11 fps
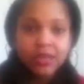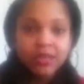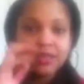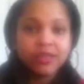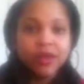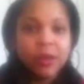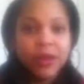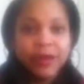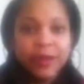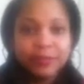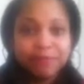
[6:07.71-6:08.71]

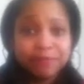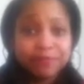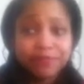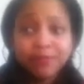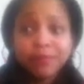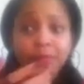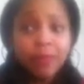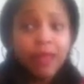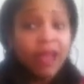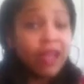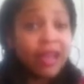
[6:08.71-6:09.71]
So
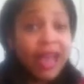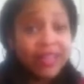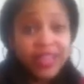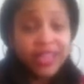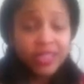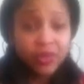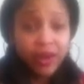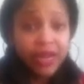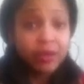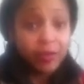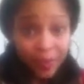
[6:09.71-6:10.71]
I think it's
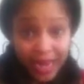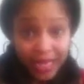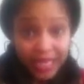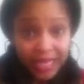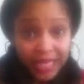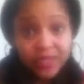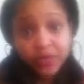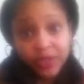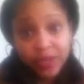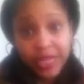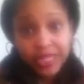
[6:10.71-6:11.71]
great for my kids for
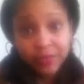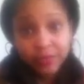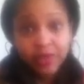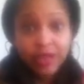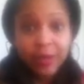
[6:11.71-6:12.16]
their eczema.